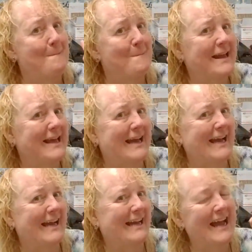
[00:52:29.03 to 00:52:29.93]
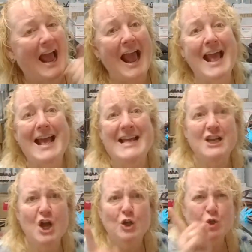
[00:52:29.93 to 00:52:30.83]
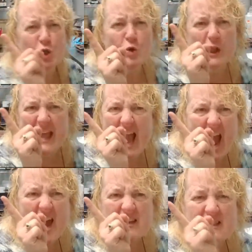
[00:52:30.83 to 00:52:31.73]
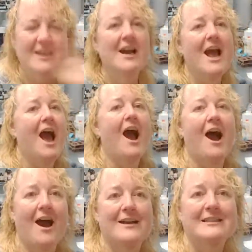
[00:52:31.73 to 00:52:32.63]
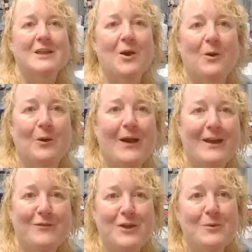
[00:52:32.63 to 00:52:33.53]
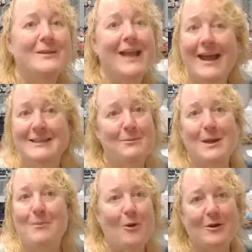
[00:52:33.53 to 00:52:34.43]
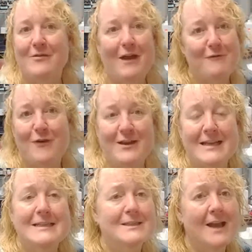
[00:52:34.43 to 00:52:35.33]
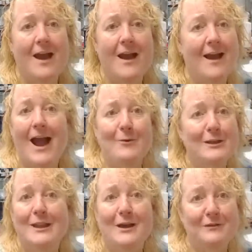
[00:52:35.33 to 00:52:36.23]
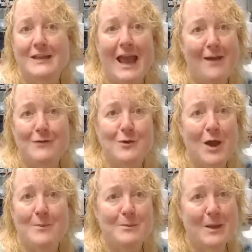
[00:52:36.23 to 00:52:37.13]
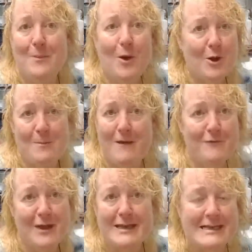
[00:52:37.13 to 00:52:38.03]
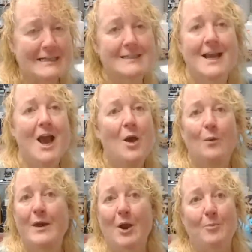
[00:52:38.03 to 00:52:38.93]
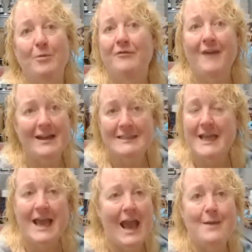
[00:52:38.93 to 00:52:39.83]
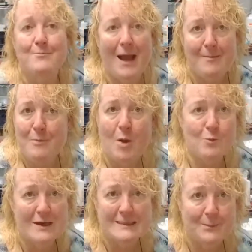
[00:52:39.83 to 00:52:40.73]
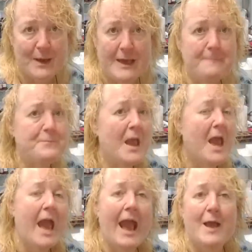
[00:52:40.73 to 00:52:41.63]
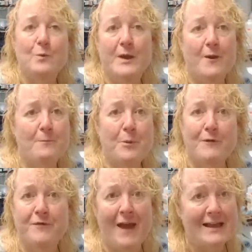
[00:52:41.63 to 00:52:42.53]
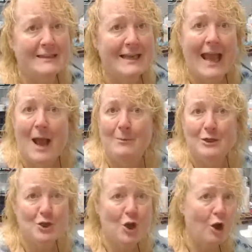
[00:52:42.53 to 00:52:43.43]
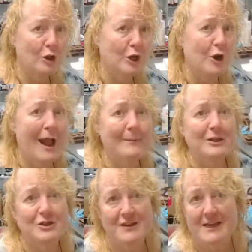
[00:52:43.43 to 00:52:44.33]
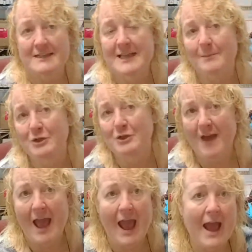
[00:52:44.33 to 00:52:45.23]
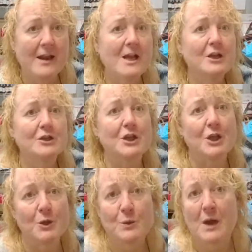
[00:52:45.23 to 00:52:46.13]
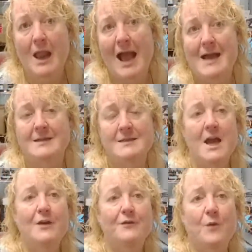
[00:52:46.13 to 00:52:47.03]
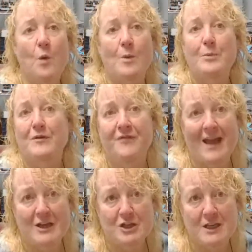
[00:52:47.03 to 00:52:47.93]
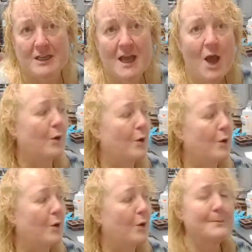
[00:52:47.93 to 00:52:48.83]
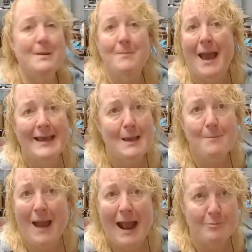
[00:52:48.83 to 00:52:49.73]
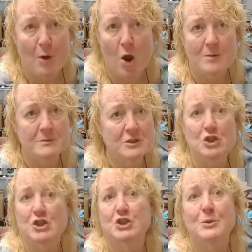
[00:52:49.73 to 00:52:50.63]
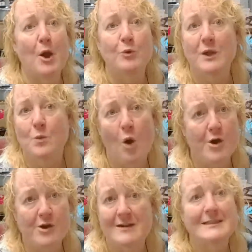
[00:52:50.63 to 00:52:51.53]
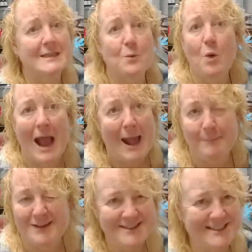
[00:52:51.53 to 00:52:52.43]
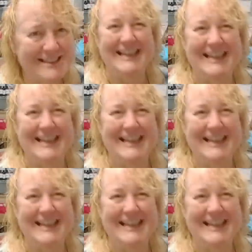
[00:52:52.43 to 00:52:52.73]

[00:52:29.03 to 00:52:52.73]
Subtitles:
Micah and googly eyes. So if you would like to be a part of that funness, I would love to have you come and be a part of my funness. We are perfecting a bath bomb recipe, and we are perfecting how much color, how much this, how much that to utilize for perfection. To be baking bath bombs just to poke in water and see what happens.